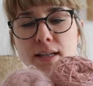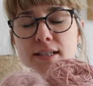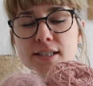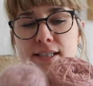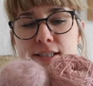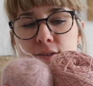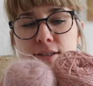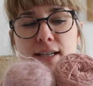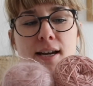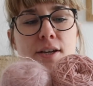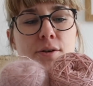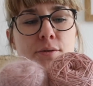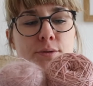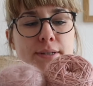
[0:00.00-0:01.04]
She's a
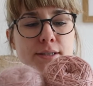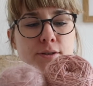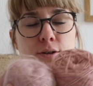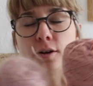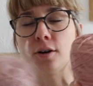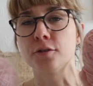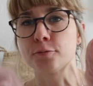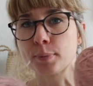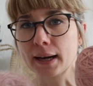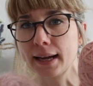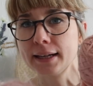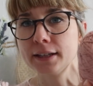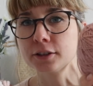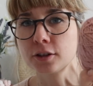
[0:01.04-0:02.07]
dyer who does a lot of
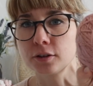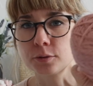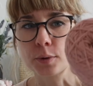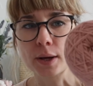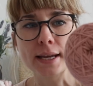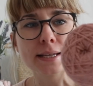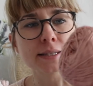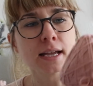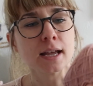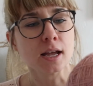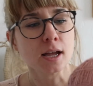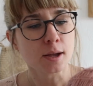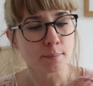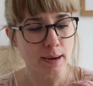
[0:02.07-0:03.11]
plain colorways,
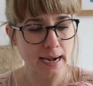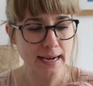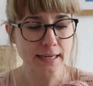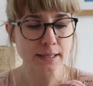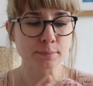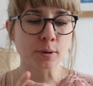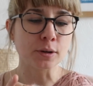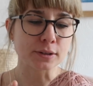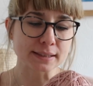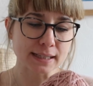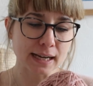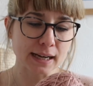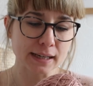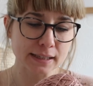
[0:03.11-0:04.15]
plain but a
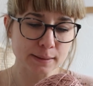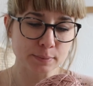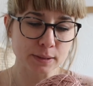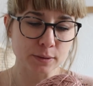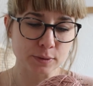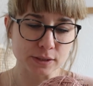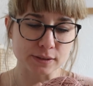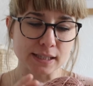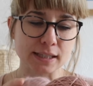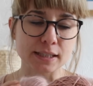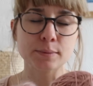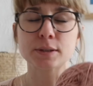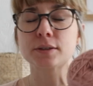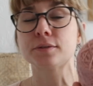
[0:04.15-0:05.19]
tiny bit
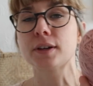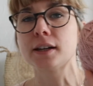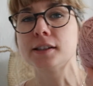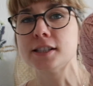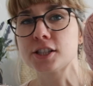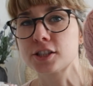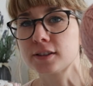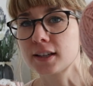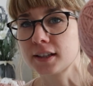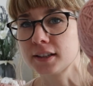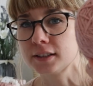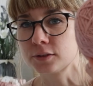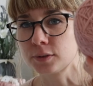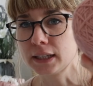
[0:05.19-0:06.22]
of variation that
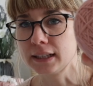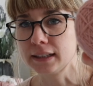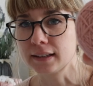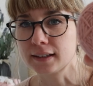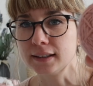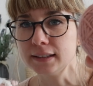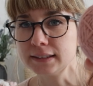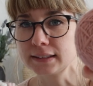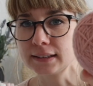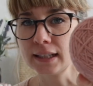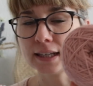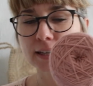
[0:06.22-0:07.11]
is really nice.